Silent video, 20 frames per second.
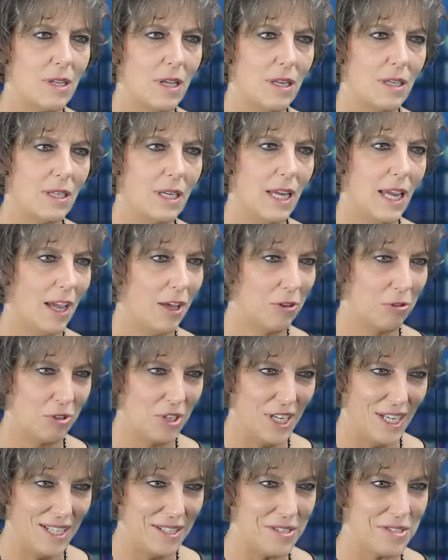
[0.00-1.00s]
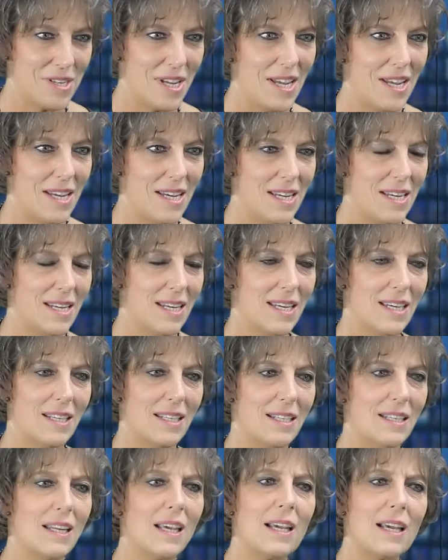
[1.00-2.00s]
and calorie intake
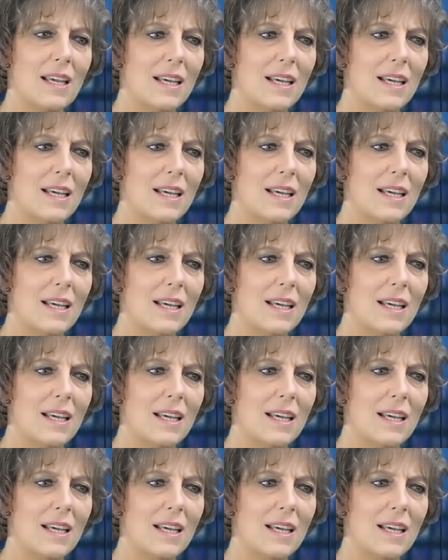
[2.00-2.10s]
and